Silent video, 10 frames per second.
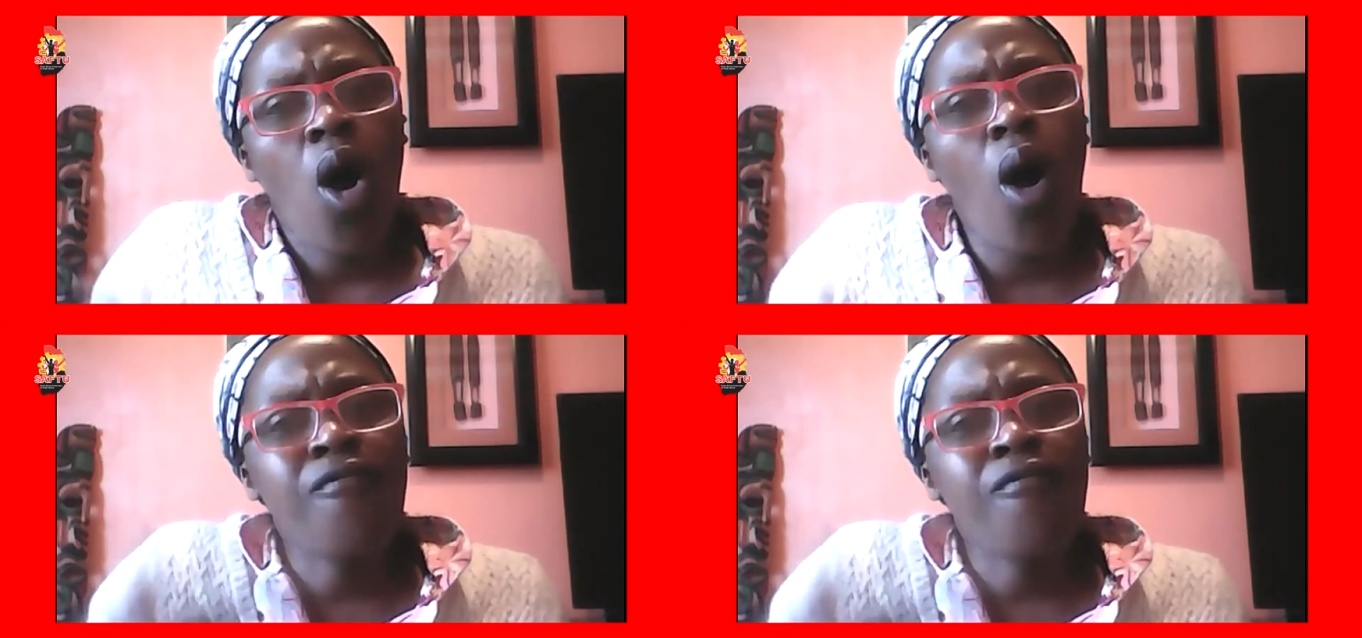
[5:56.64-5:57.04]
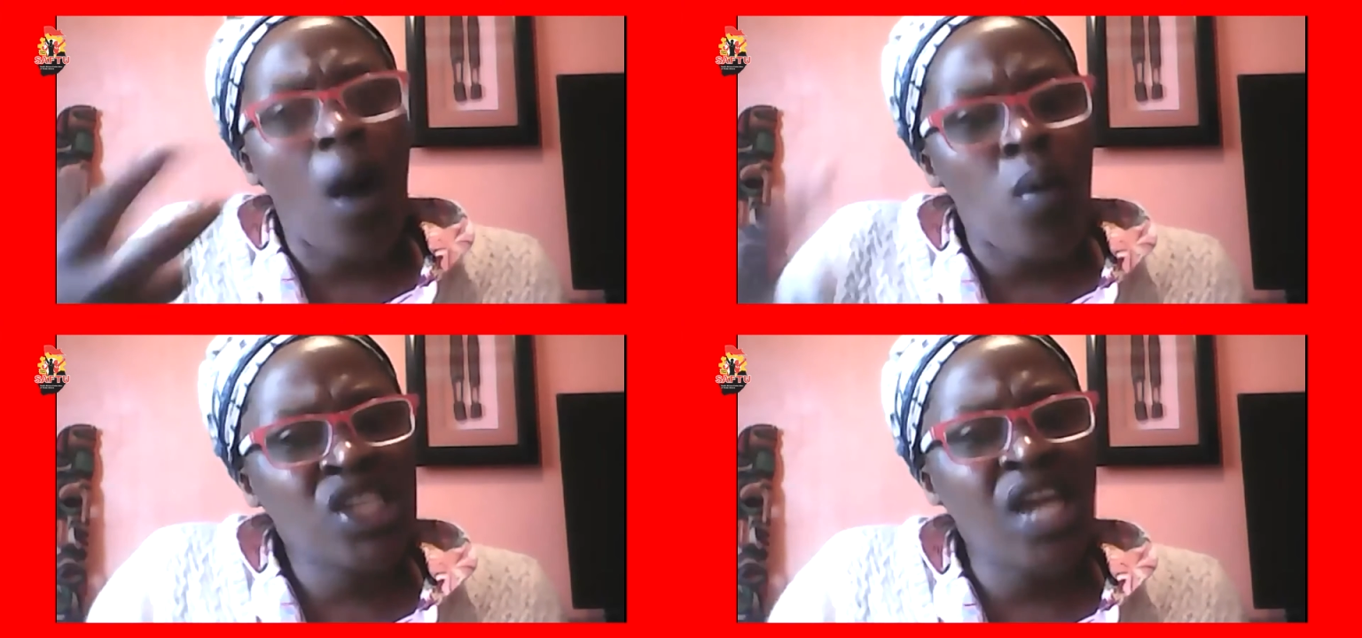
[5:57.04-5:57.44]
of
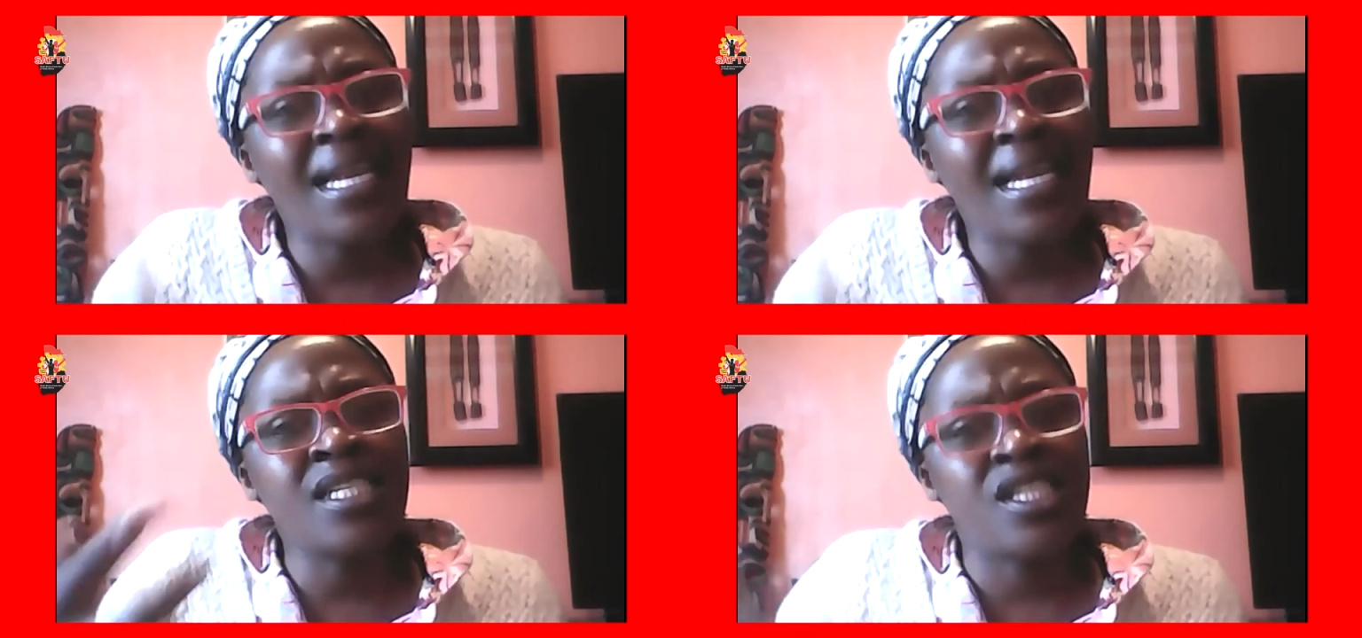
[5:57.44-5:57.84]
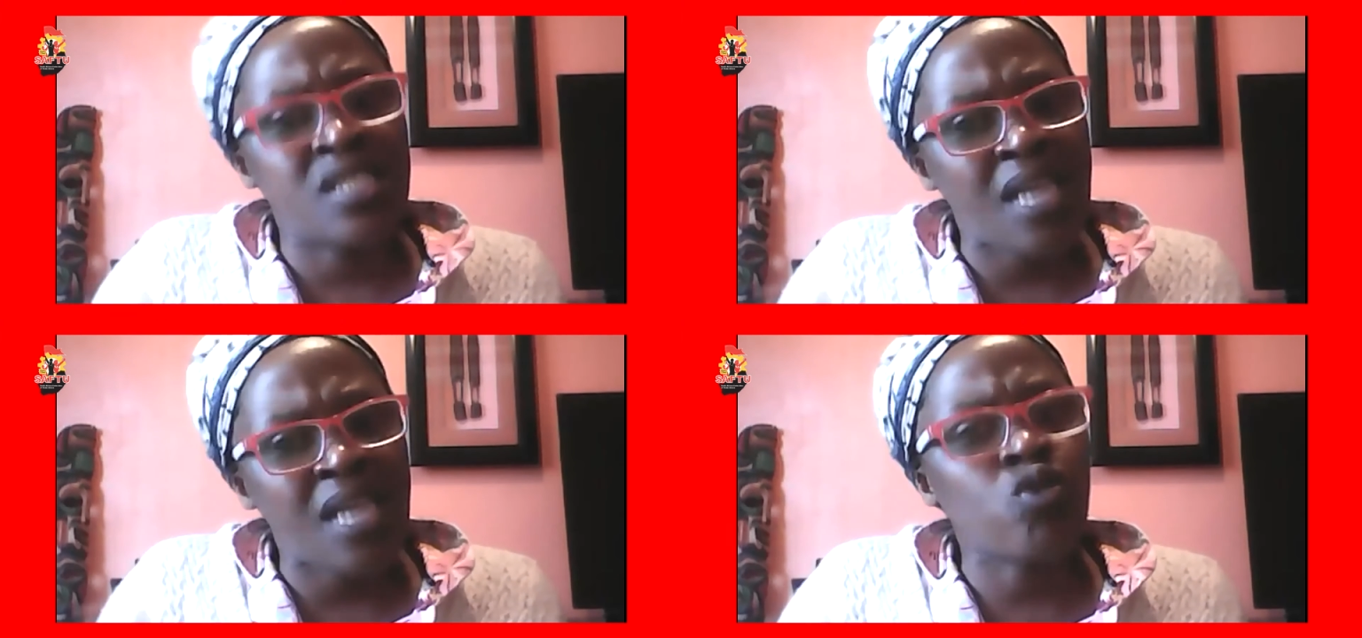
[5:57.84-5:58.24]
our
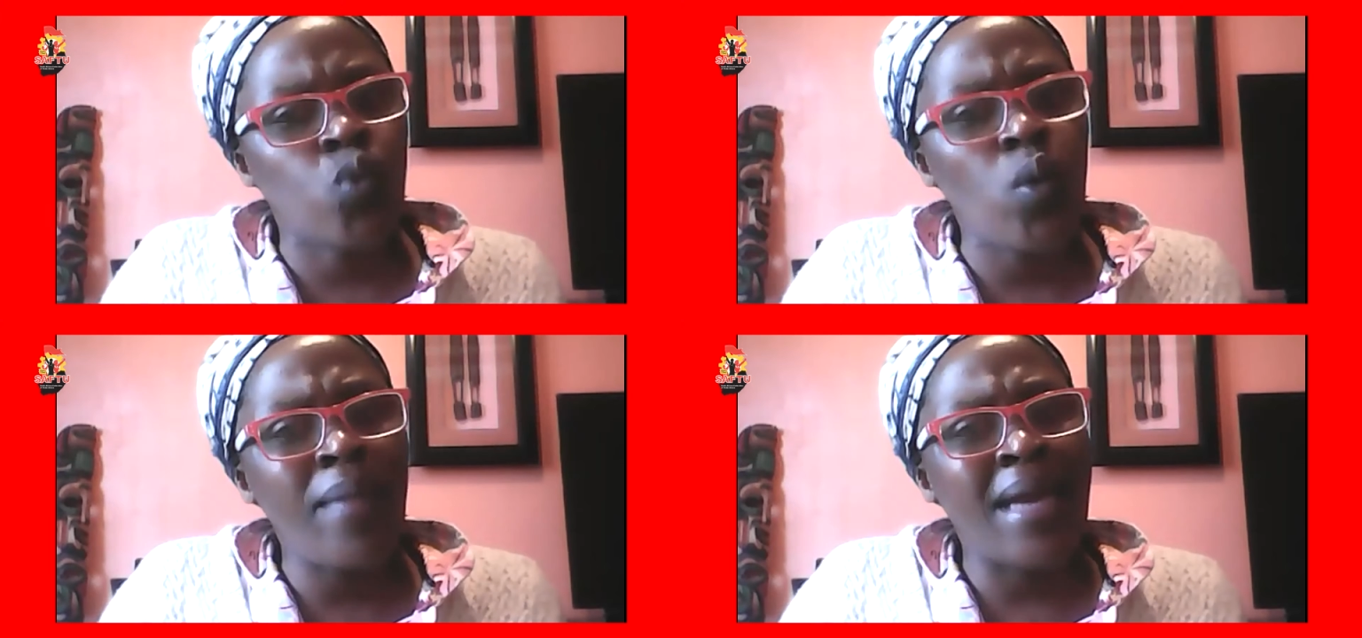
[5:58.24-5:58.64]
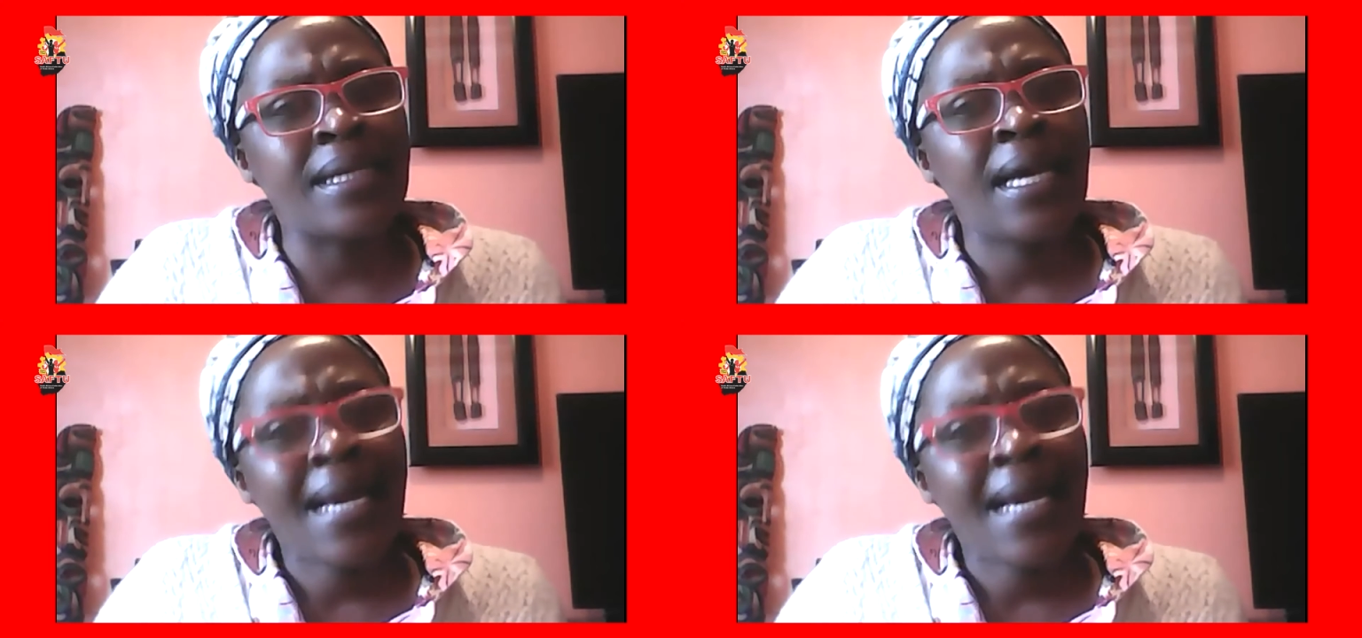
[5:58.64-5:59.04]
challenges as women